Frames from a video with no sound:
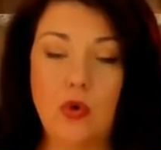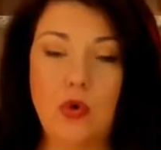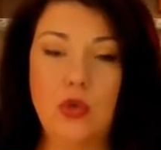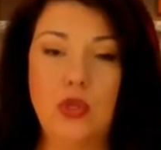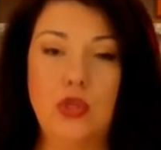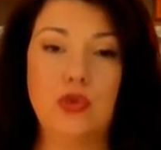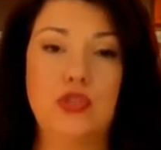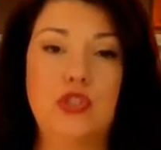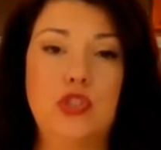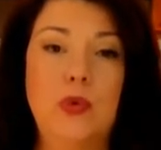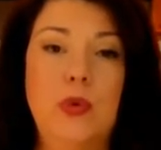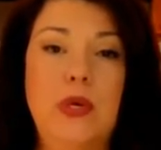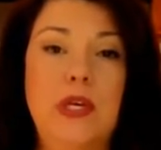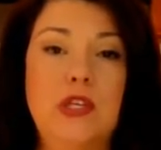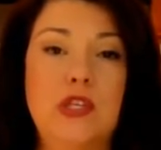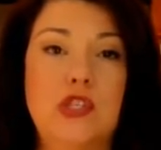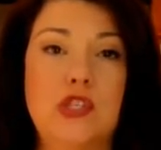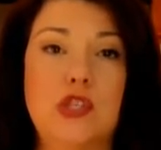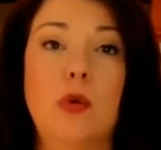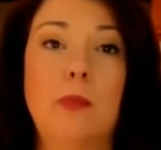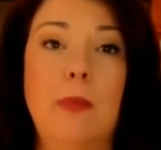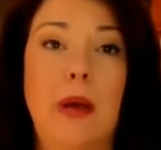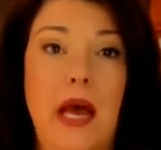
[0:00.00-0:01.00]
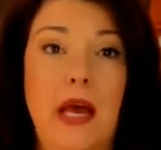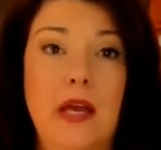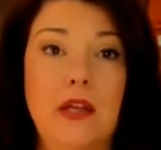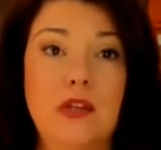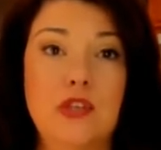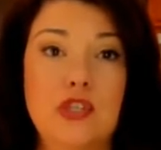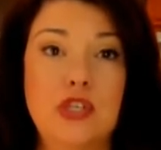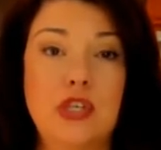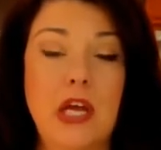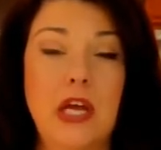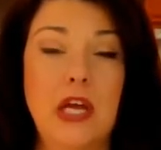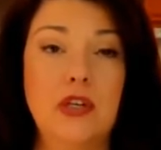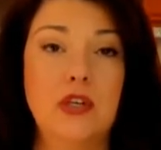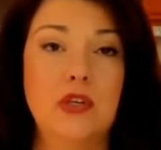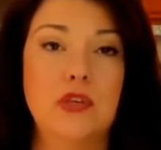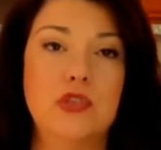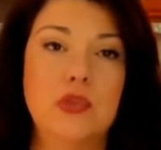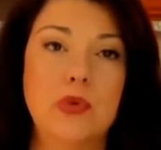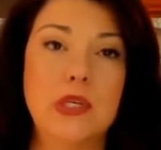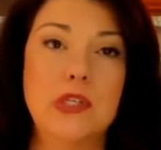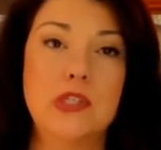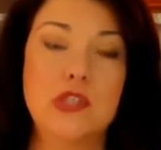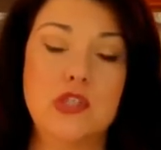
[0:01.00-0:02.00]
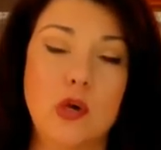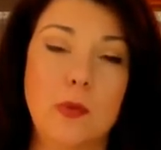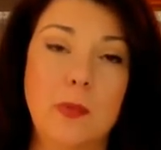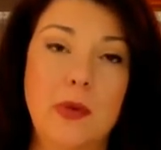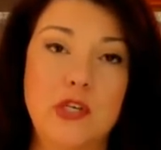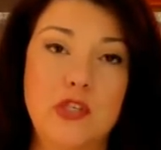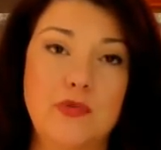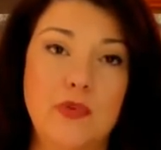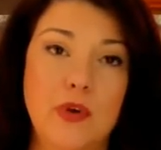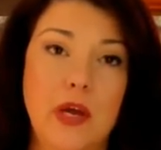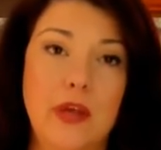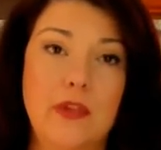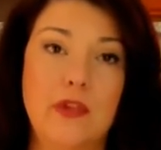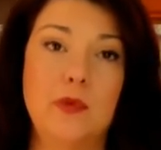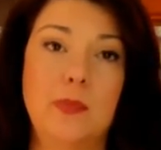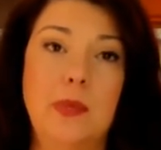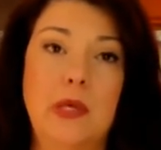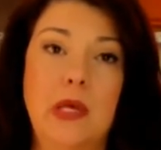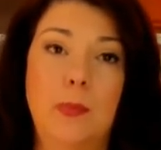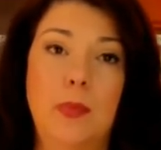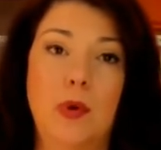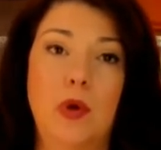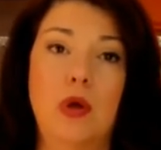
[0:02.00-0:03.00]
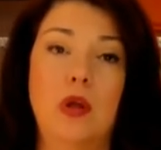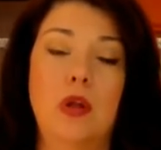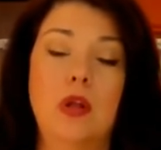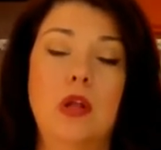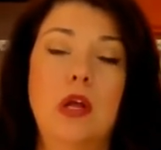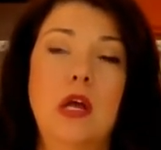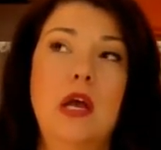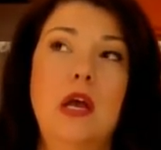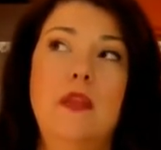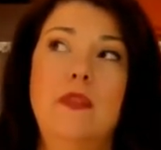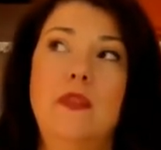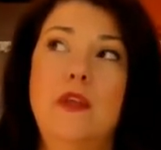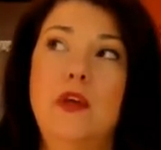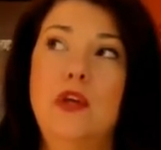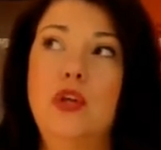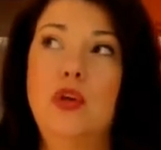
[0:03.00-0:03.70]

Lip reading: doing so much. And you're doing so much for other people that you're